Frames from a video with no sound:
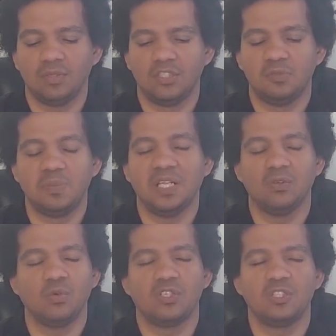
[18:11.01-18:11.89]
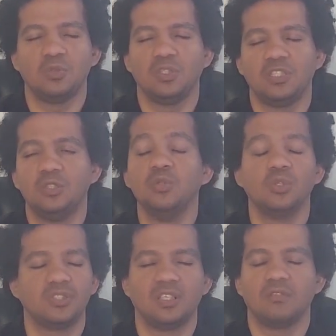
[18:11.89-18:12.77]
a spell or ritual that you
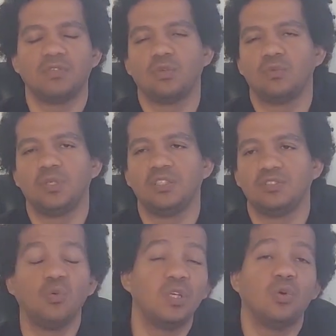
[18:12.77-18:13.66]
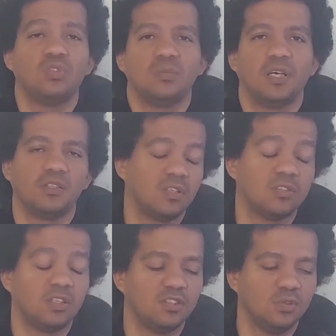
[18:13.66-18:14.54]
yourself wrote because no one knows about it
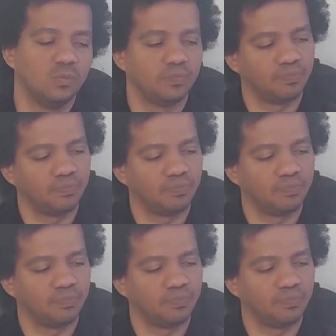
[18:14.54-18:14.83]
other than you.